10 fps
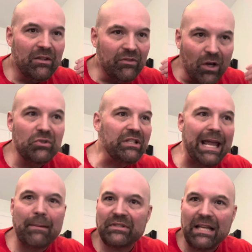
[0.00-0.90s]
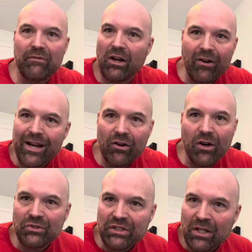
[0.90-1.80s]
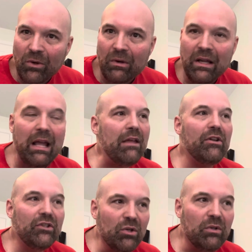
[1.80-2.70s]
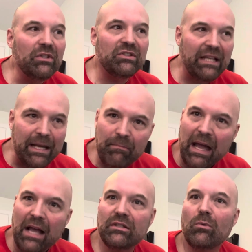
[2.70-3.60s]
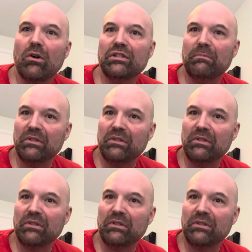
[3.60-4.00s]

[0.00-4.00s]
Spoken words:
those camps have their heroes too. And they're doing the same pastor worship, the